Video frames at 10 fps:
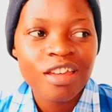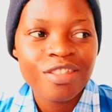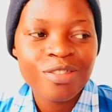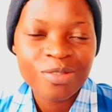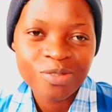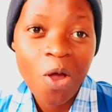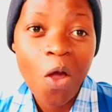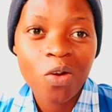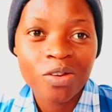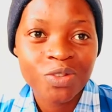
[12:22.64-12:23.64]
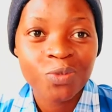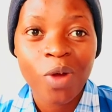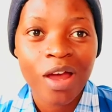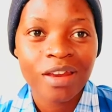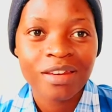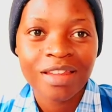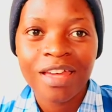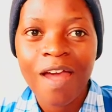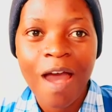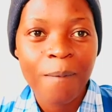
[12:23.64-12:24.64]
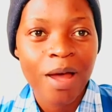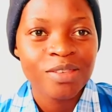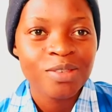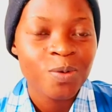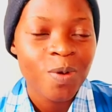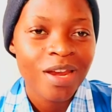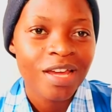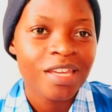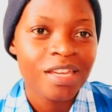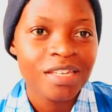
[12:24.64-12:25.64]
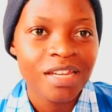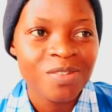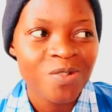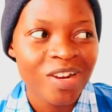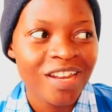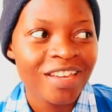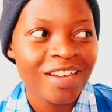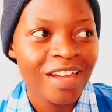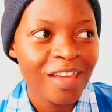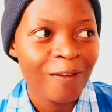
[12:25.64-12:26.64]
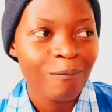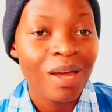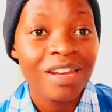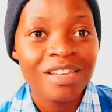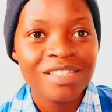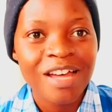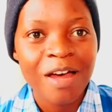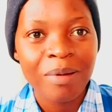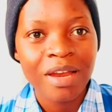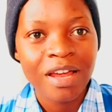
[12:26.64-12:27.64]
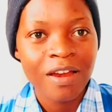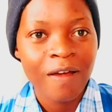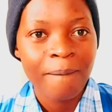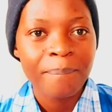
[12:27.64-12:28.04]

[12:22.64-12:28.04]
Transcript: those old one like abazi one kid and they were like hey bale balala,